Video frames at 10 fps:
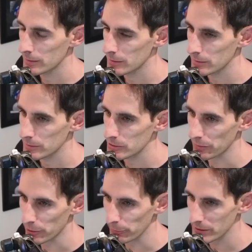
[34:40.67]
So I've
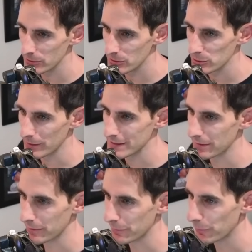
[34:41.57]
got Russell's
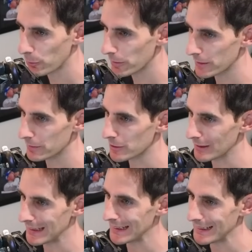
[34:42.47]
27.4 and I've got
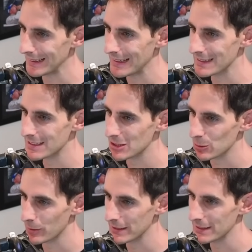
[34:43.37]
Leclerc's
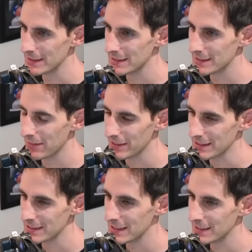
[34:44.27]

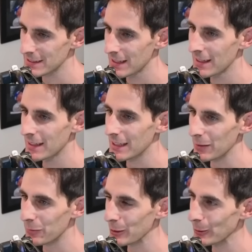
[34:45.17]
27.6. If
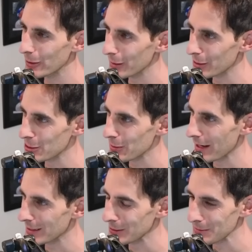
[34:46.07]
you look at the
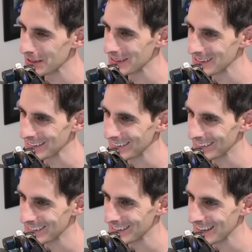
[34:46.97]
track dominance, guys,
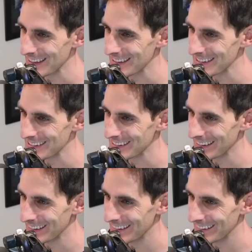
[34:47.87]
you see this
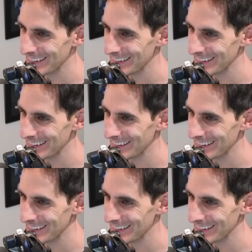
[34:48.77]
here?